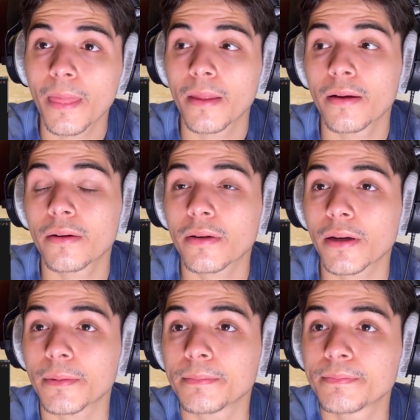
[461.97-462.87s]

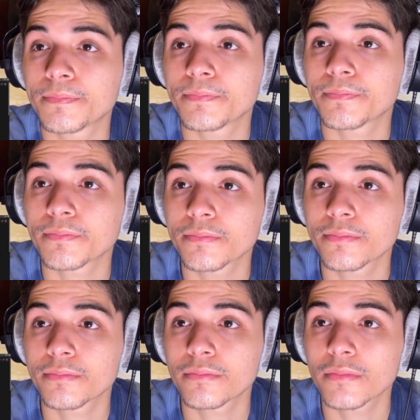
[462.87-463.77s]
Okay.
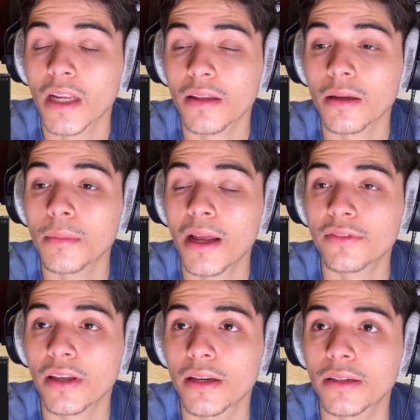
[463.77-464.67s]
I think I'm gonna have
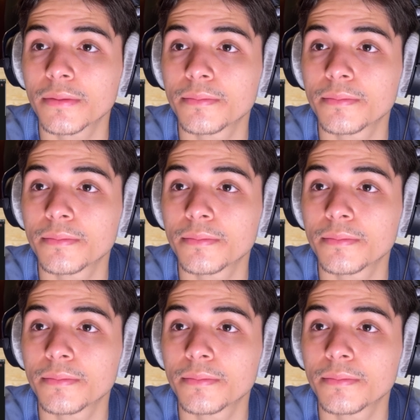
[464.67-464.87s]
to end it.